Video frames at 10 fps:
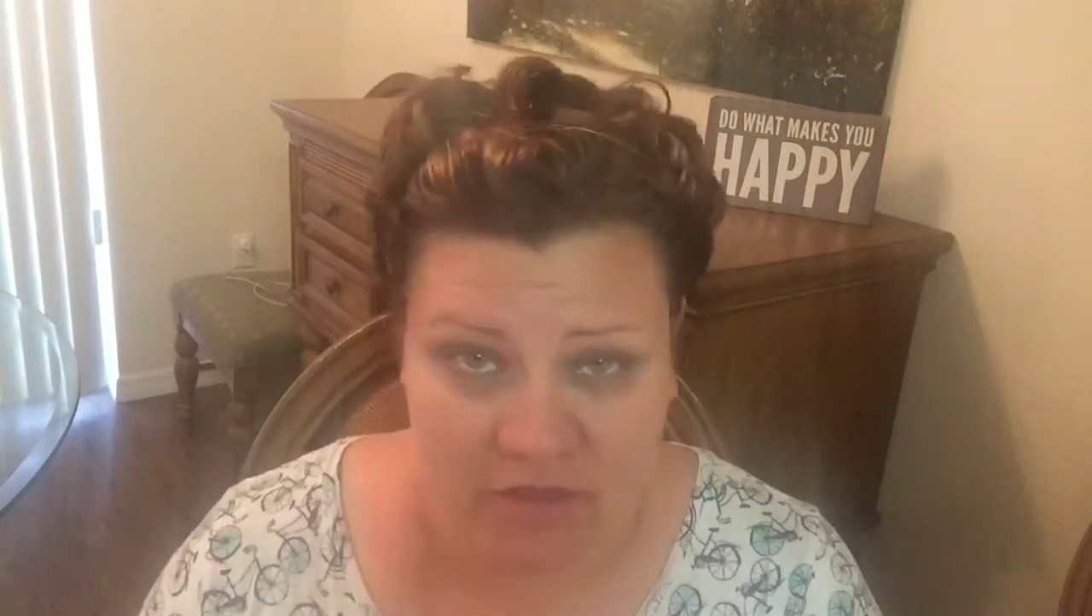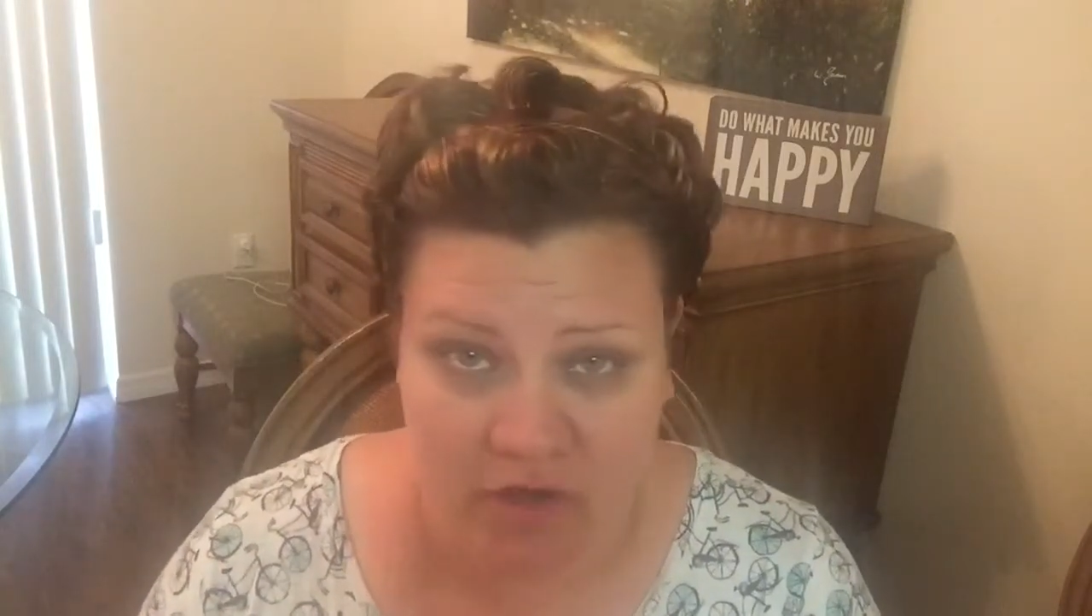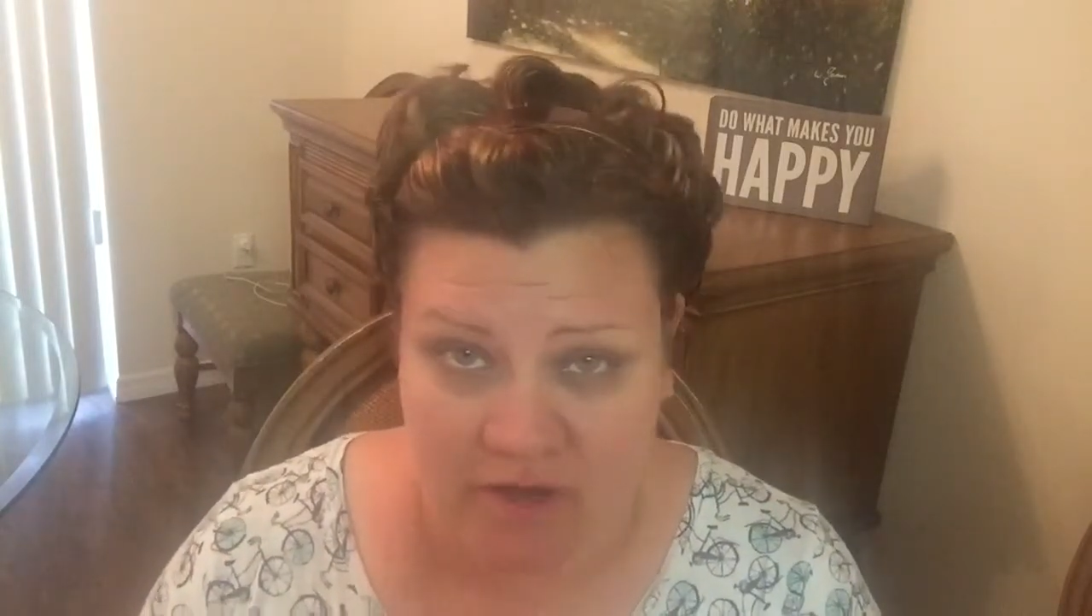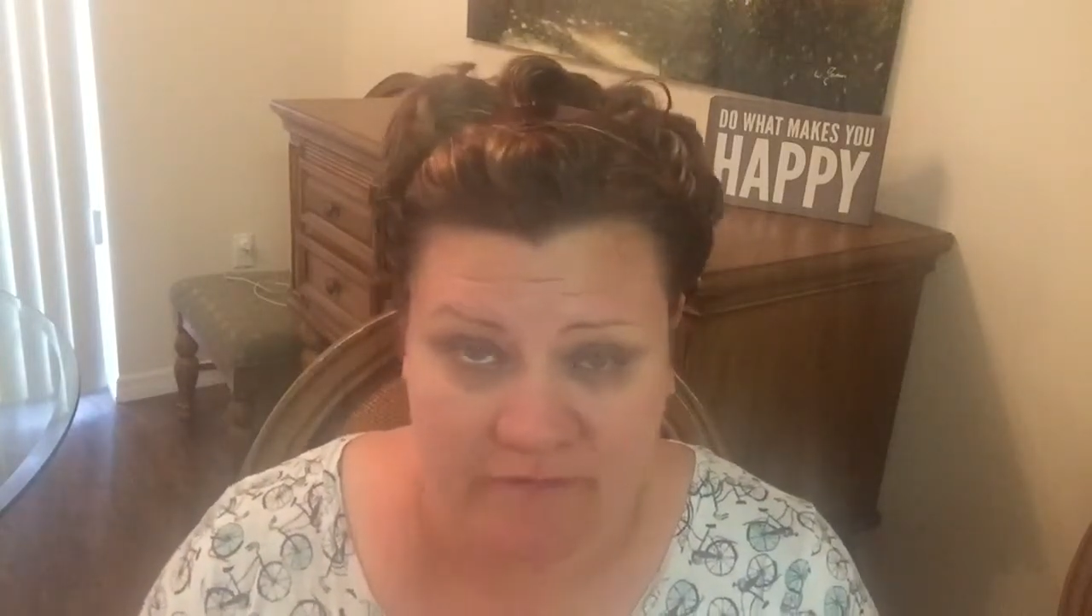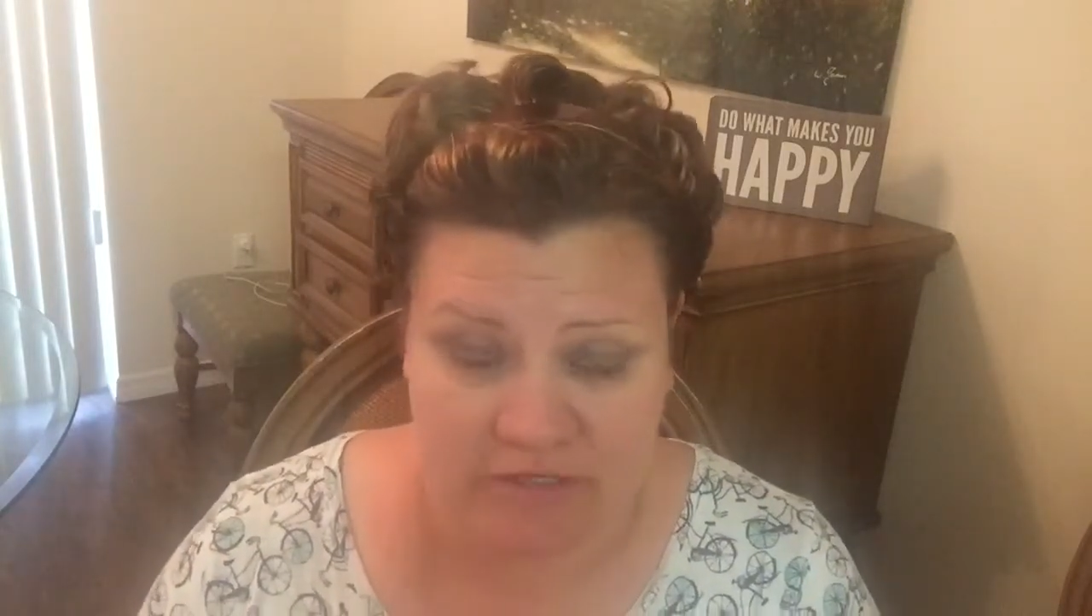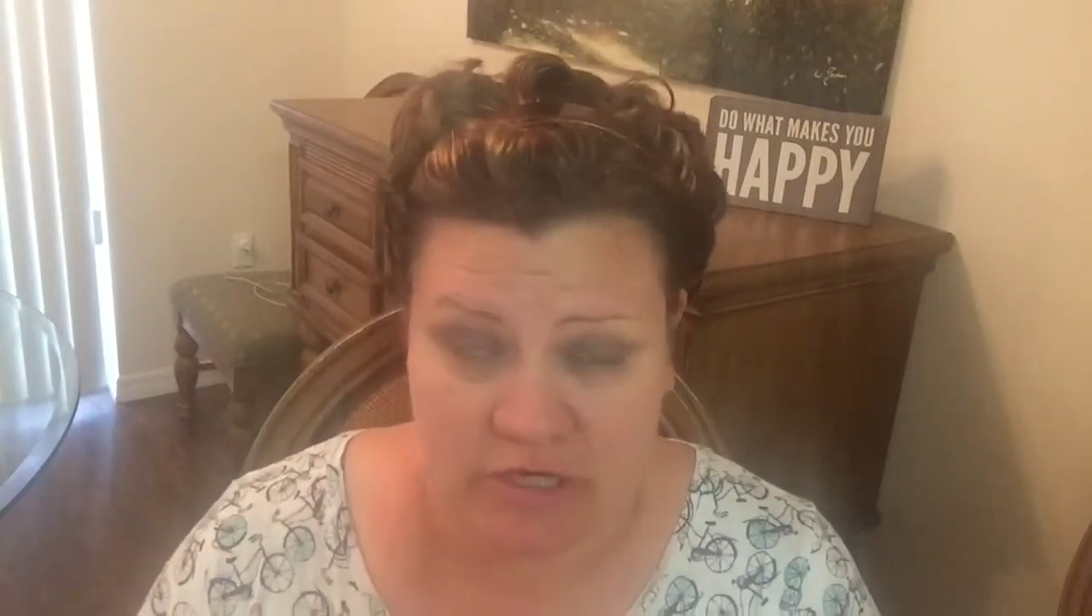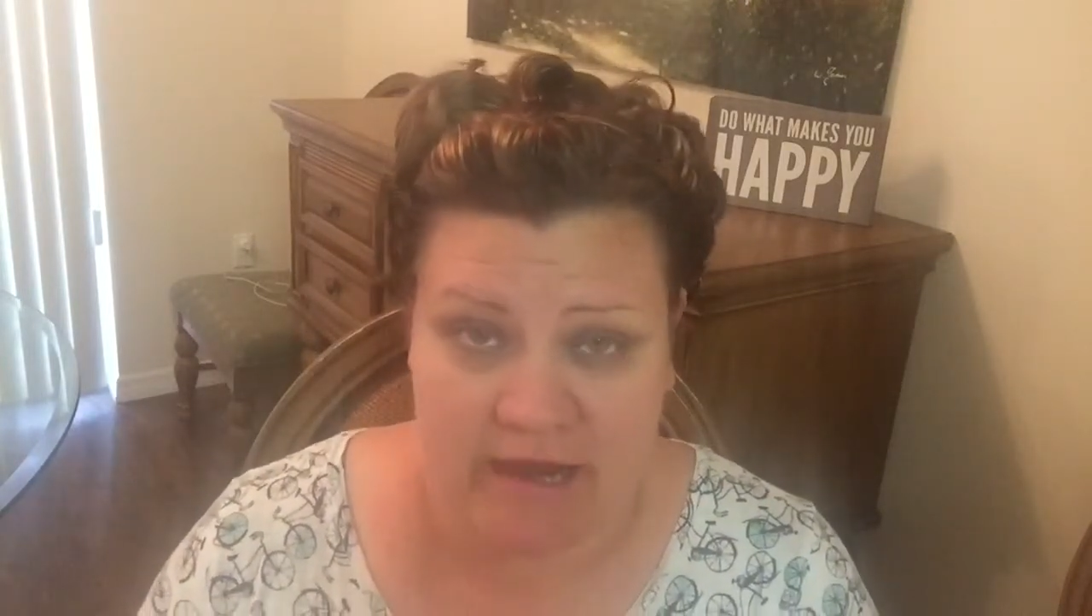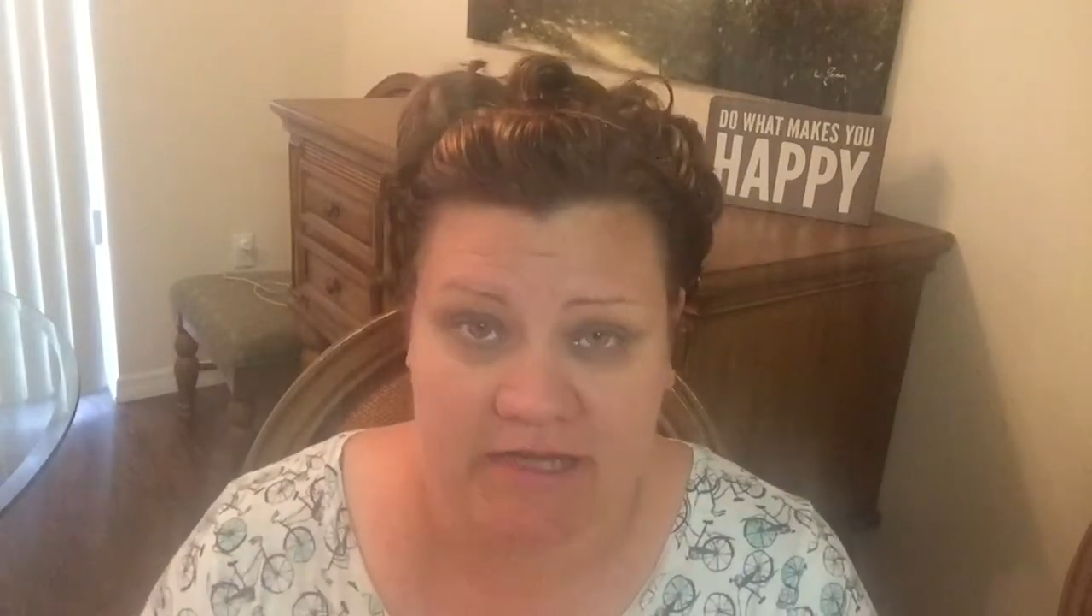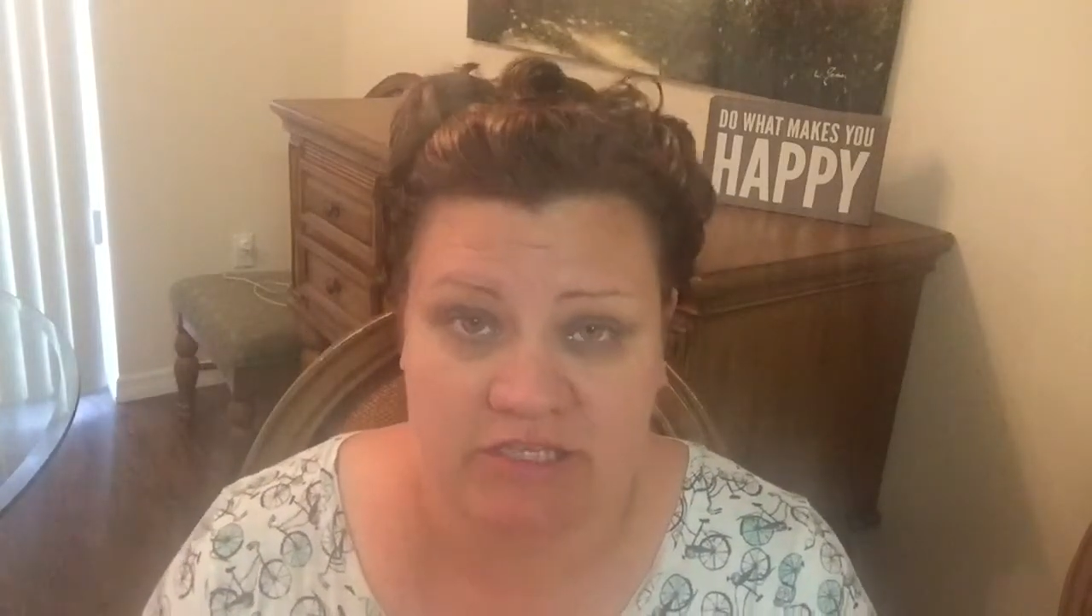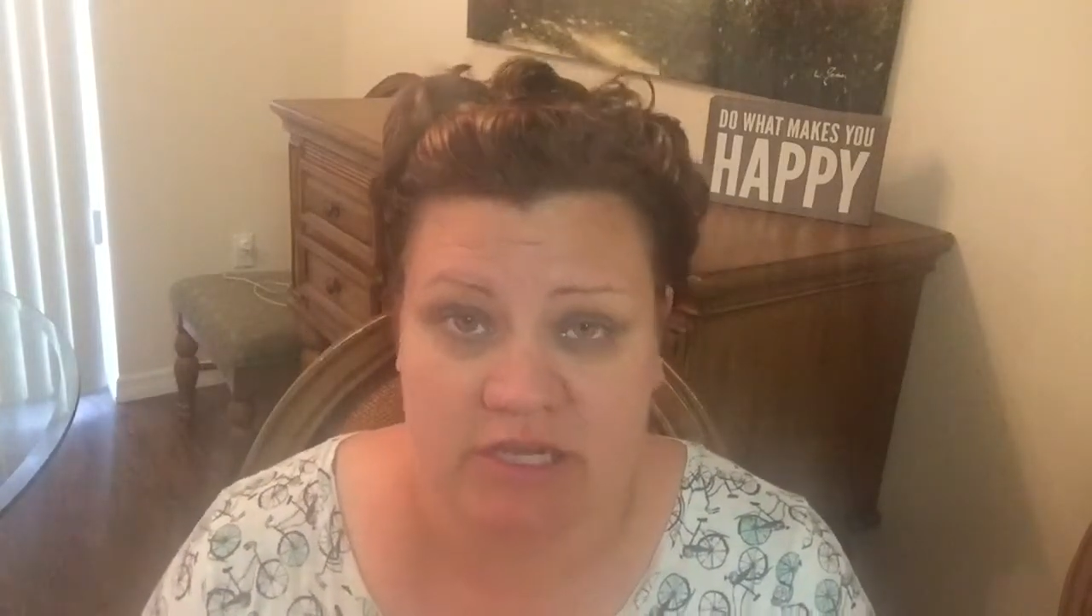law of
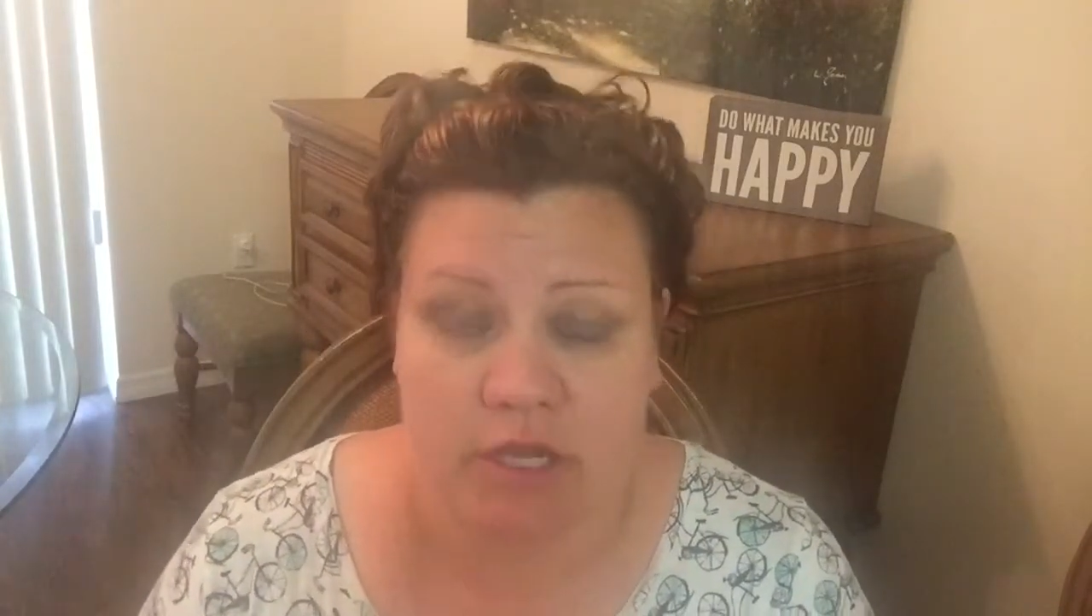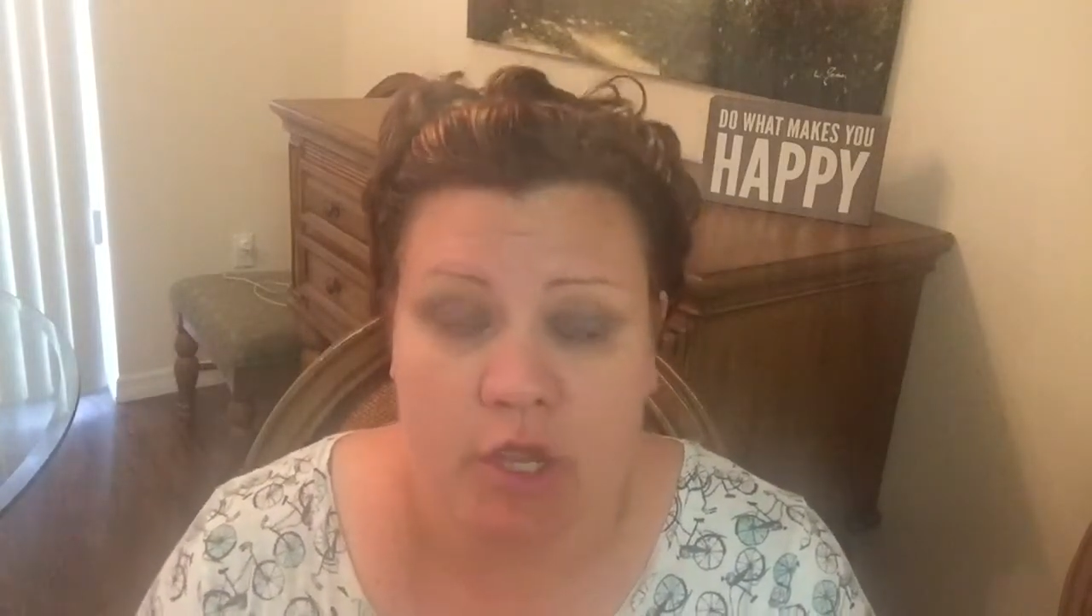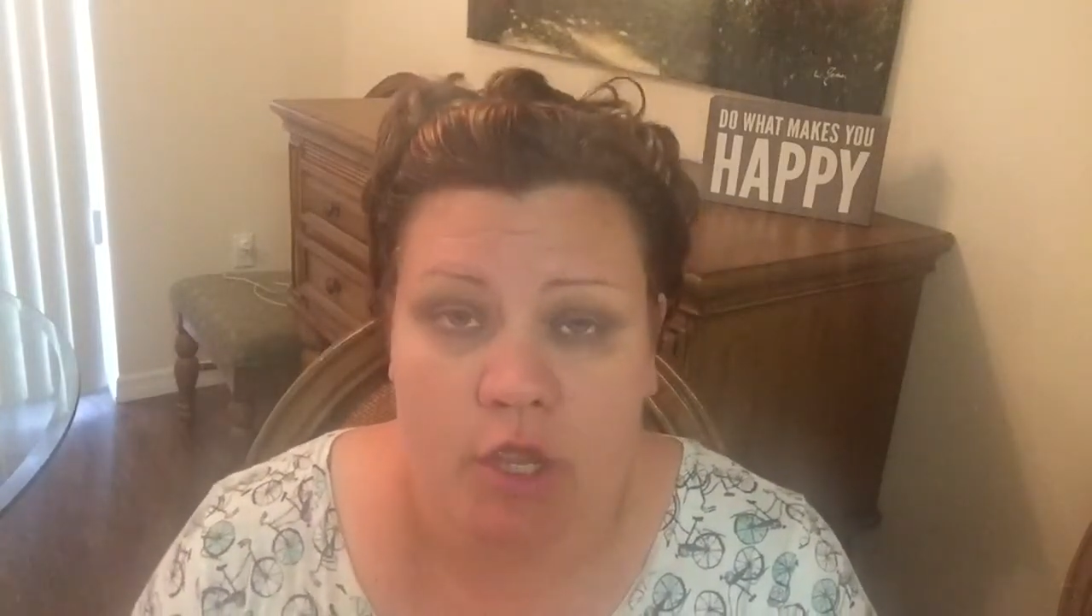attraction.